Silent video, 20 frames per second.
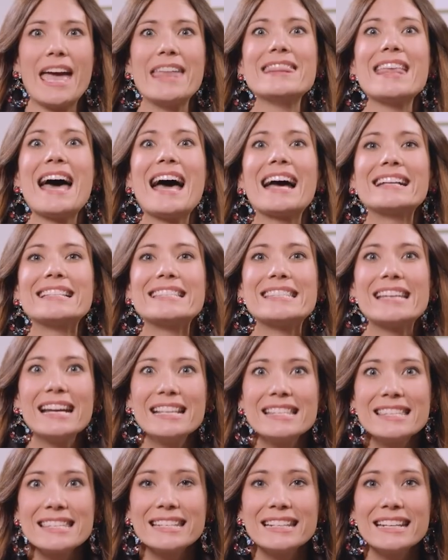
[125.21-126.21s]
And that
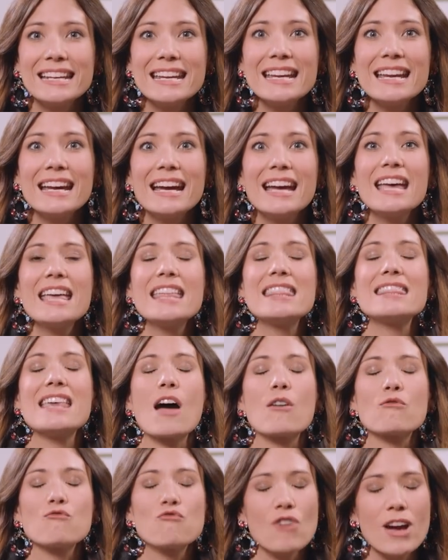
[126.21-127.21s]
intensity,
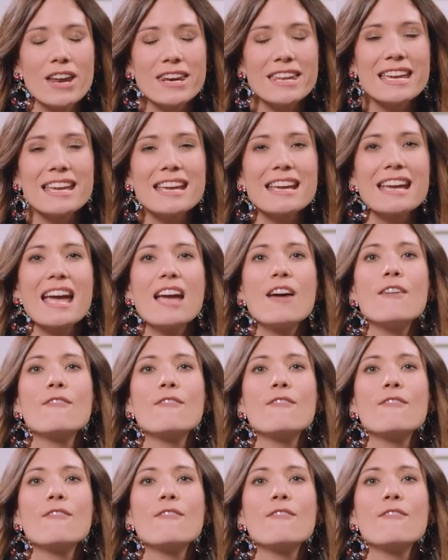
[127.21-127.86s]
that running,